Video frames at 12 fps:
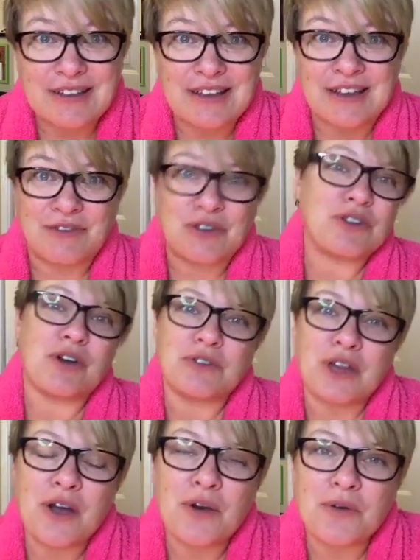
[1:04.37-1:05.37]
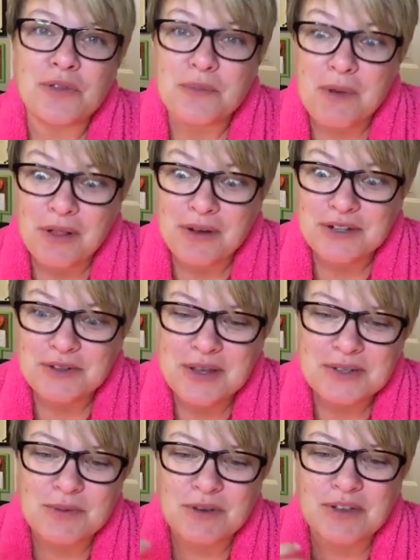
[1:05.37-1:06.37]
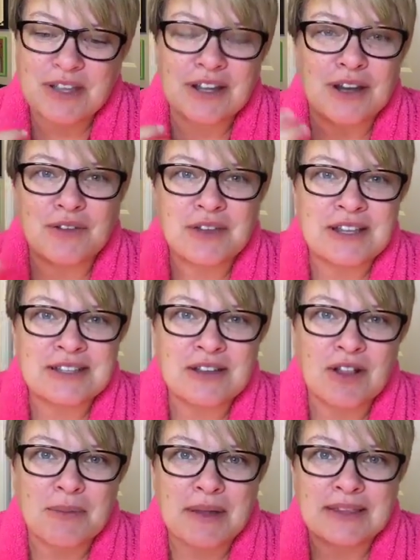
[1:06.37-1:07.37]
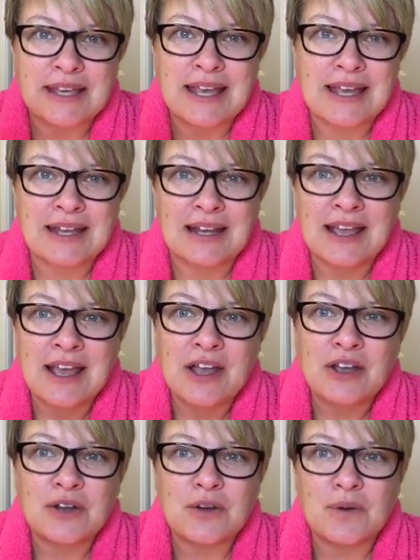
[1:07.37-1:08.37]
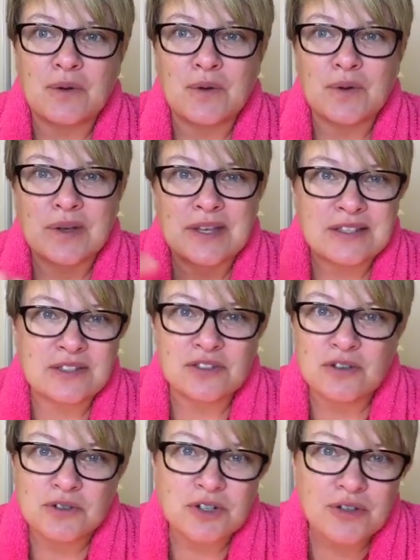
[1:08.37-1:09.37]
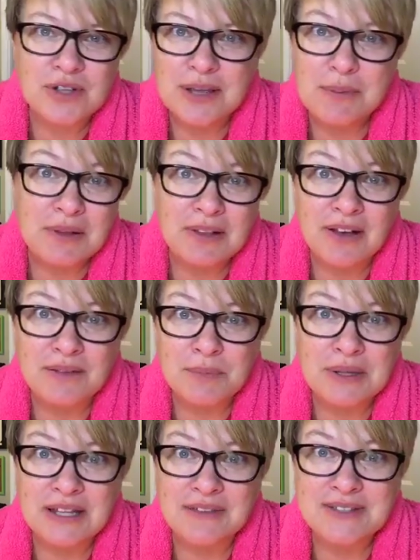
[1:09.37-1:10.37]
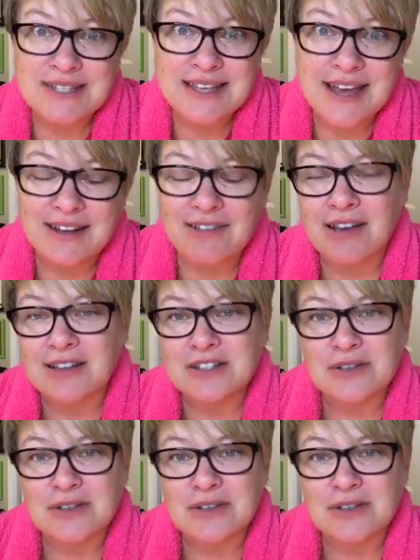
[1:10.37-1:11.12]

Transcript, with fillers: if you don't know the Polar Express movie, you know, it's all about the kid who isn't so sure that he be believes in Santa Claus.